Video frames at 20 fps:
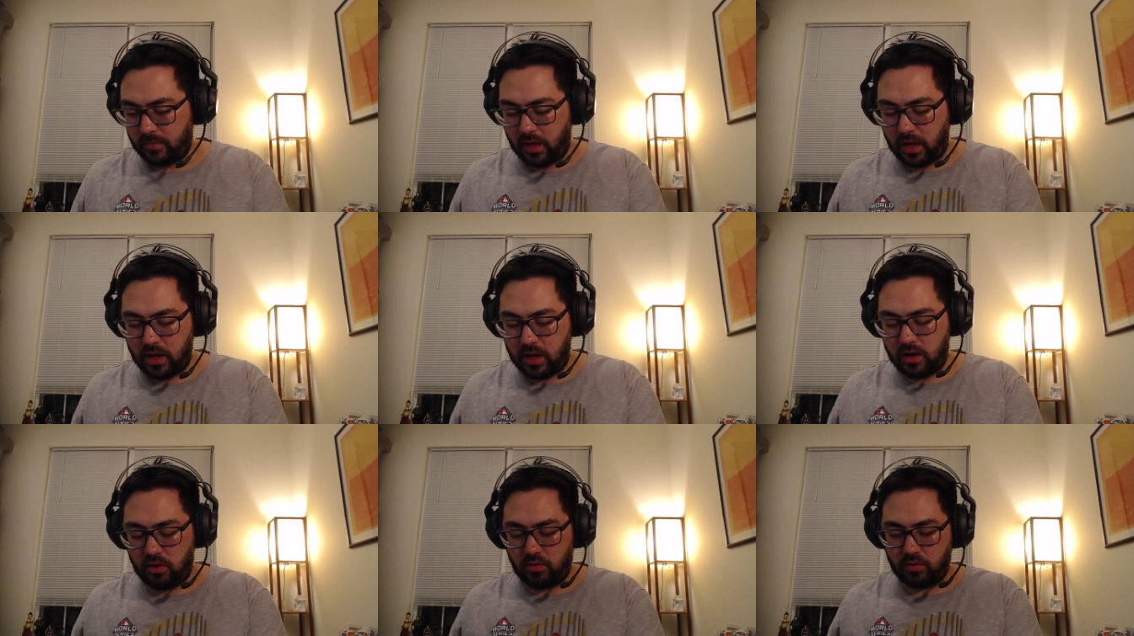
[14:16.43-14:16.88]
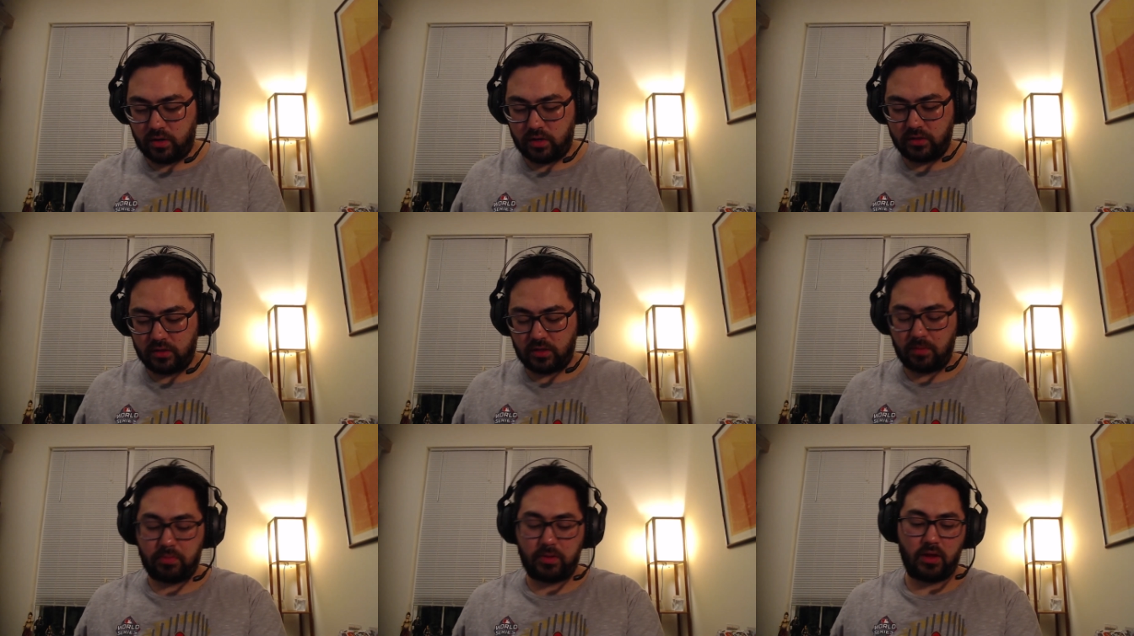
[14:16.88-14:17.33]
Oh,
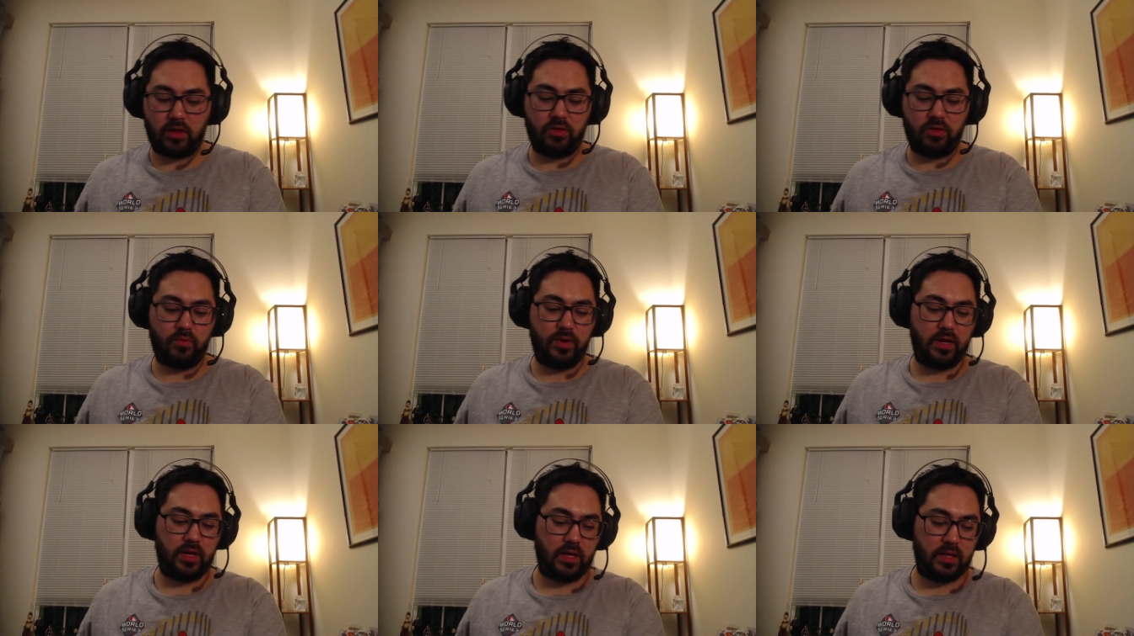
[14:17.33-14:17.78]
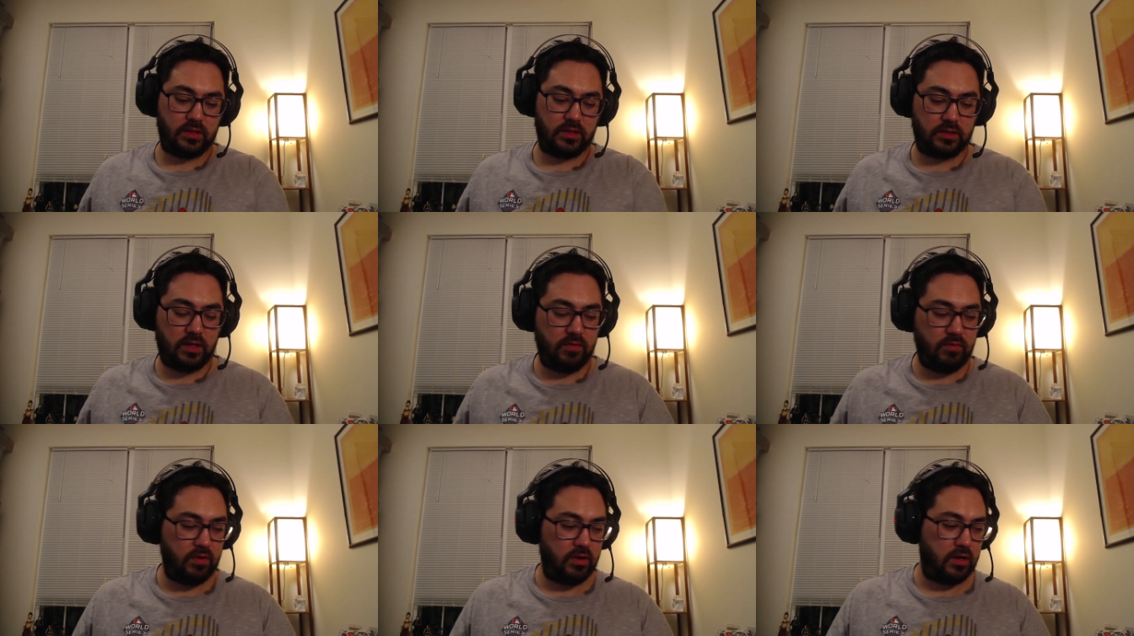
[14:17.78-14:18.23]
because they play on the weekends,
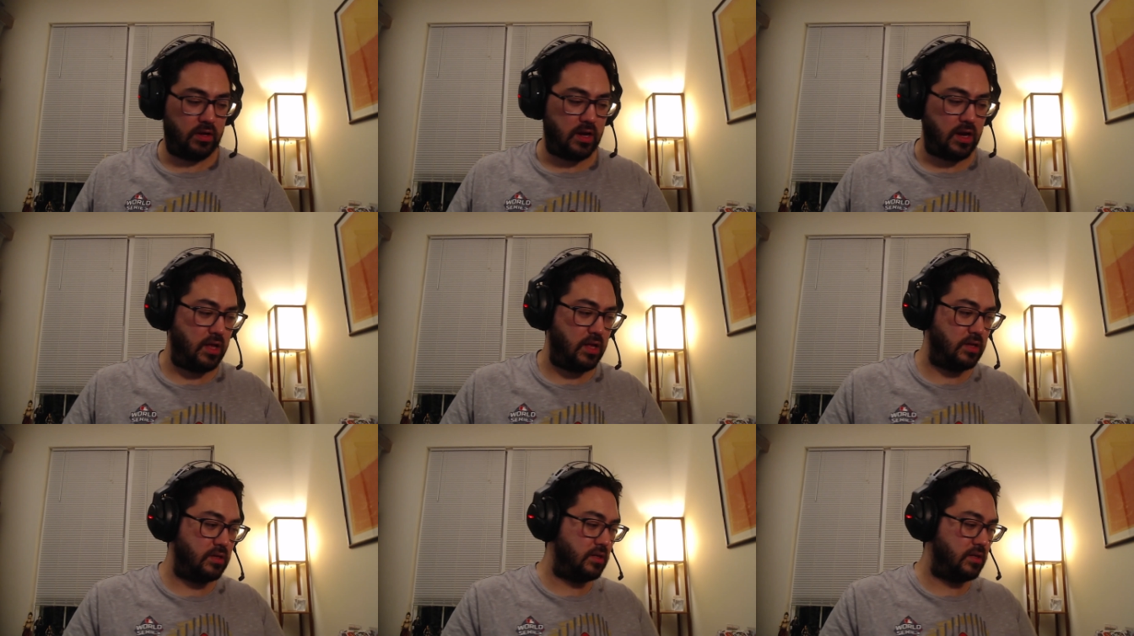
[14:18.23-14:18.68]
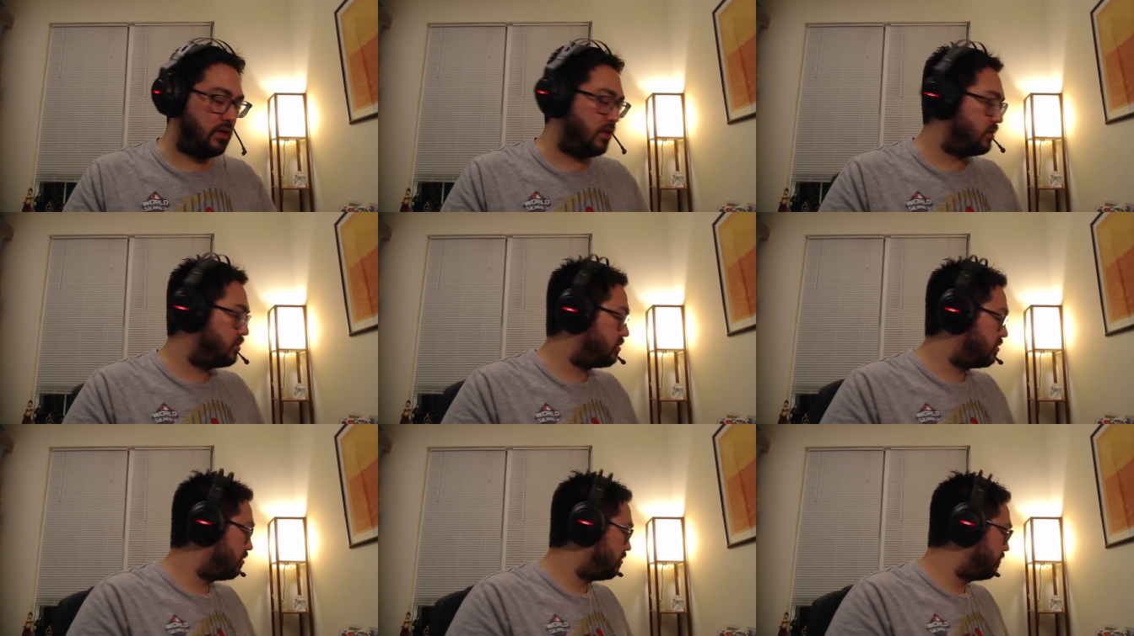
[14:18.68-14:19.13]
even in college. Yeah,
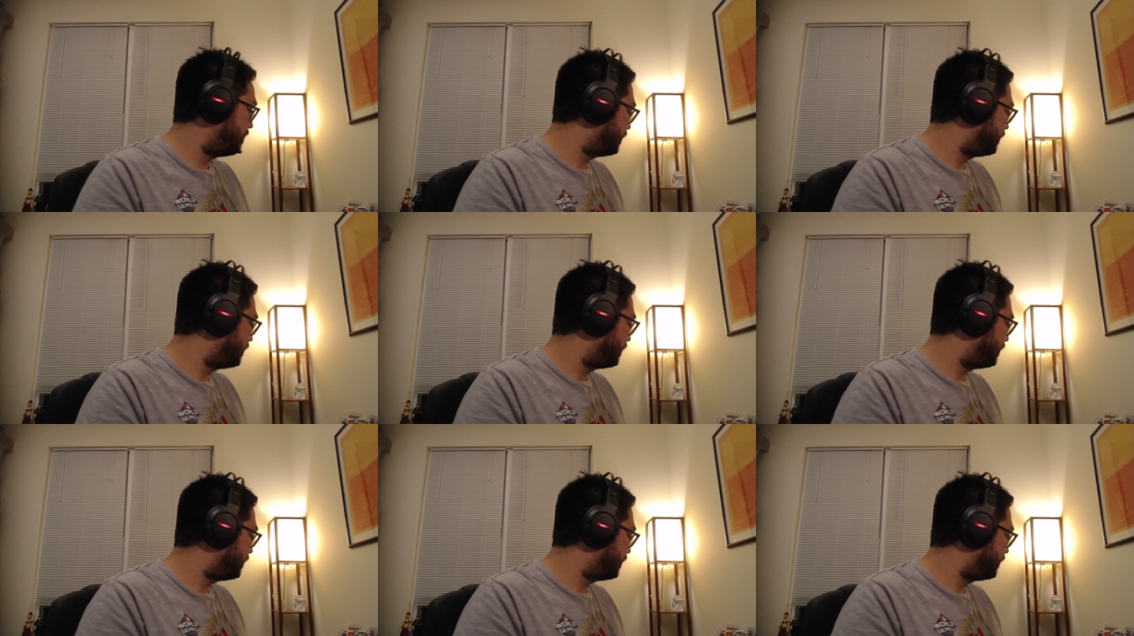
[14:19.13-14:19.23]
that's true.